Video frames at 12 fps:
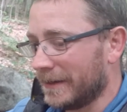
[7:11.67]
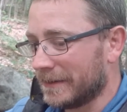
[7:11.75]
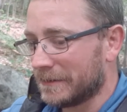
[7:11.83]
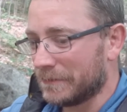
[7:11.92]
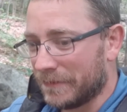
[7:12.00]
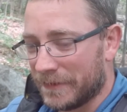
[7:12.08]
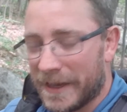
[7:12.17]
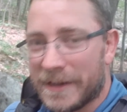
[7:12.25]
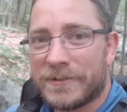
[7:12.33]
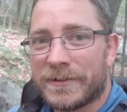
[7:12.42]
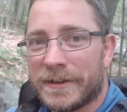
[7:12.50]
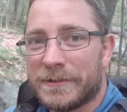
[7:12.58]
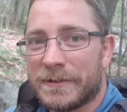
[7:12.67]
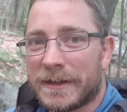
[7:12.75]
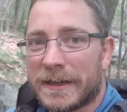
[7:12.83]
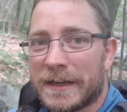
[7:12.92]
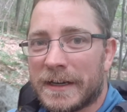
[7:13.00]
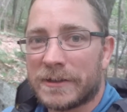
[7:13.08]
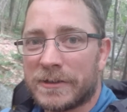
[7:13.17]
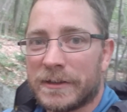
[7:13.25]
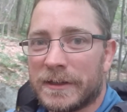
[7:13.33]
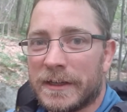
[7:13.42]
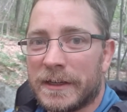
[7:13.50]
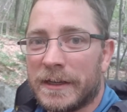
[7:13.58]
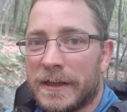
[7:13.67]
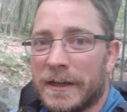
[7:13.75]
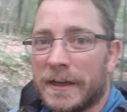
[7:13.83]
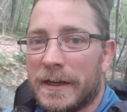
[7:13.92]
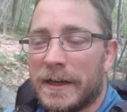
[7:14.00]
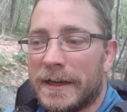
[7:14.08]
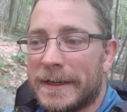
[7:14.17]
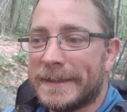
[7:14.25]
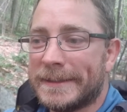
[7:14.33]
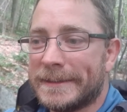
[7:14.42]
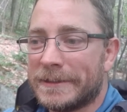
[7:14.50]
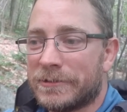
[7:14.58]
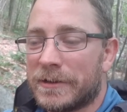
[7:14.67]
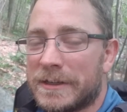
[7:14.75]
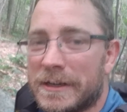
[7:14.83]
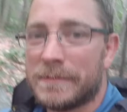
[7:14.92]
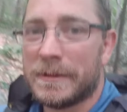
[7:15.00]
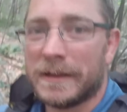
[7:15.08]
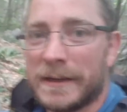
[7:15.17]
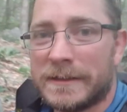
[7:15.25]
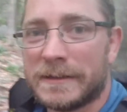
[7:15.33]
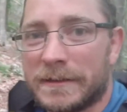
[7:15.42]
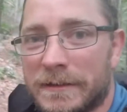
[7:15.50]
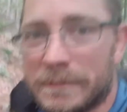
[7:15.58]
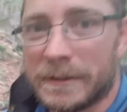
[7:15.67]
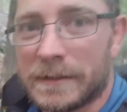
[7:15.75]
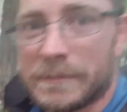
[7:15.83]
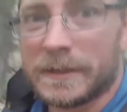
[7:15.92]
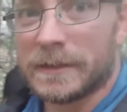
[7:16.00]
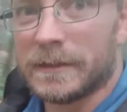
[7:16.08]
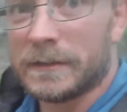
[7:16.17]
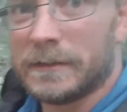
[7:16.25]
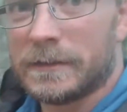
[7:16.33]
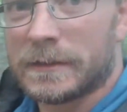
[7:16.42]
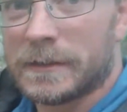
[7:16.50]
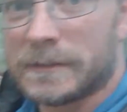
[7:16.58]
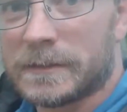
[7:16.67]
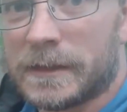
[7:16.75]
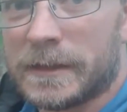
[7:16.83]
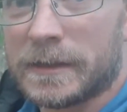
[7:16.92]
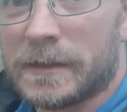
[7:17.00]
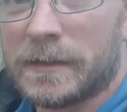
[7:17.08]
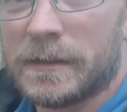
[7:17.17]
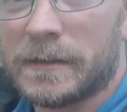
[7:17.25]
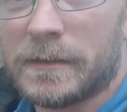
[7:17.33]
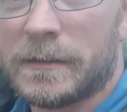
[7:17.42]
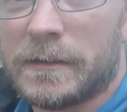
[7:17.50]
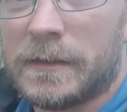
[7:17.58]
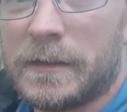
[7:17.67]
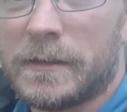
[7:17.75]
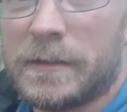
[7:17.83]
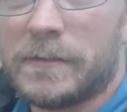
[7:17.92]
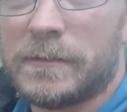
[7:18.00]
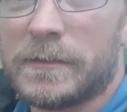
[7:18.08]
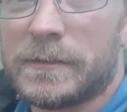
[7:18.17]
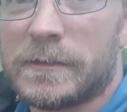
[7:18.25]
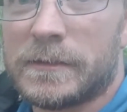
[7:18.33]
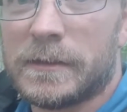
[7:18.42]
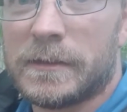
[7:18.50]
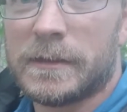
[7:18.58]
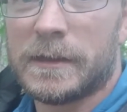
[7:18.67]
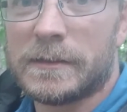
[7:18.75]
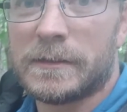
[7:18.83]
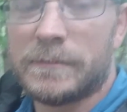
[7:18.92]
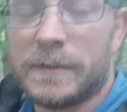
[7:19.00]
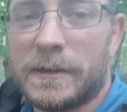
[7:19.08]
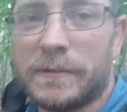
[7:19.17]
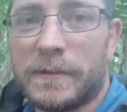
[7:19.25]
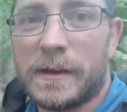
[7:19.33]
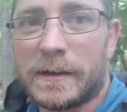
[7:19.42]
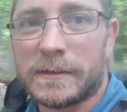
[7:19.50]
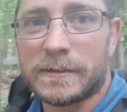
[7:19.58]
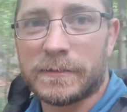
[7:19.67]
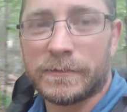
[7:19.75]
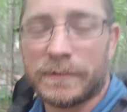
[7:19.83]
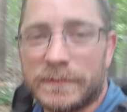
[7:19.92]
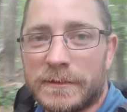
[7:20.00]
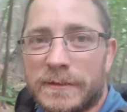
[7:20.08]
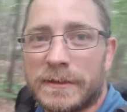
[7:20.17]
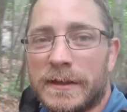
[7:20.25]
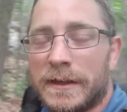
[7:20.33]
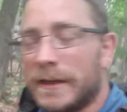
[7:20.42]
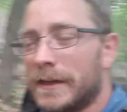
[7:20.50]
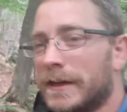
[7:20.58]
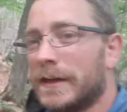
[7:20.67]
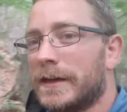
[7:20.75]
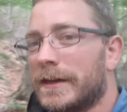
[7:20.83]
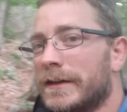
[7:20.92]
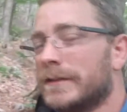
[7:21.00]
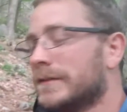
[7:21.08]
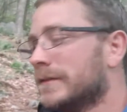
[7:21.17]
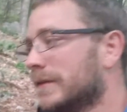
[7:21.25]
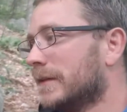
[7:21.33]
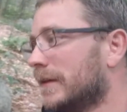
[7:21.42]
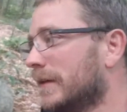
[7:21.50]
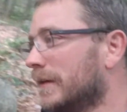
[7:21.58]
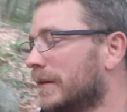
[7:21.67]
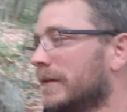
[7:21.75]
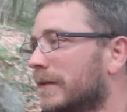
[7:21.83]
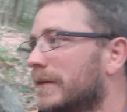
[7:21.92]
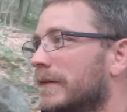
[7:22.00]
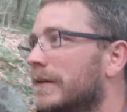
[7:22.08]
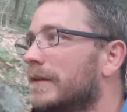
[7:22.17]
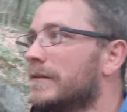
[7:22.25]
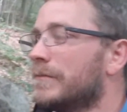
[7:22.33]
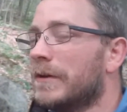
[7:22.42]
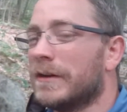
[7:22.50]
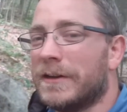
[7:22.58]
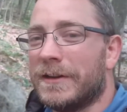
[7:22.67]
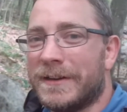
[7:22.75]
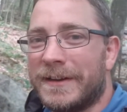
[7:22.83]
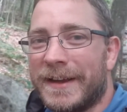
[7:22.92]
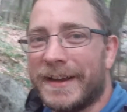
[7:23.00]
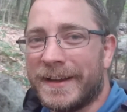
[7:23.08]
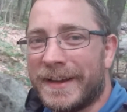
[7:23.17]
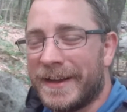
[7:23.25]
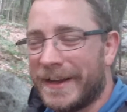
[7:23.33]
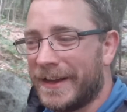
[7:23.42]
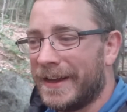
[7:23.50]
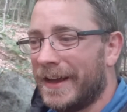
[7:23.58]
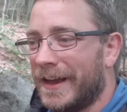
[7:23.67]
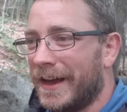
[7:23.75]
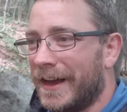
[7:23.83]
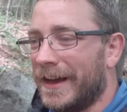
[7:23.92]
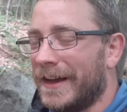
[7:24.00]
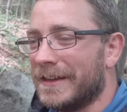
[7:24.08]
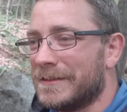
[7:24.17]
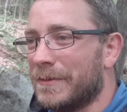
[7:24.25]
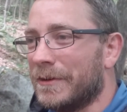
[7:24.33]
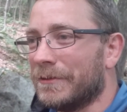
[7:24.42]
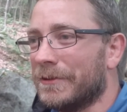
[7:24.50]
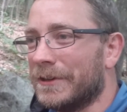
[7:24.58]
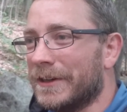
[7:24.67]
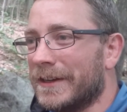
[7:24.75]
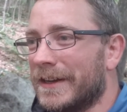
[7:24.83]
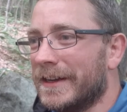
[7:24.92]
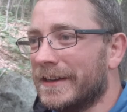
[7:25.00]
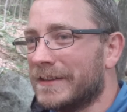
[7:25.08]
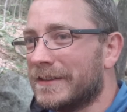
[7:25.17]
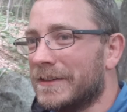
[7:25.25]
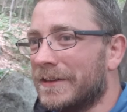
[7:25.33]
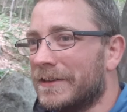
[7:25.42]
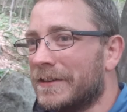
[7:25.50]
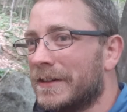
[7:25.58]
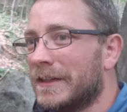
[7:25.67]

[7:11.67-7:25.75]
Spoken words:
some flat trail where I can actually stretch out my legs a little bit. I mean, look, it's like, you know, there's not so many rocks and roots. It's been a good day. It's been a real good day. So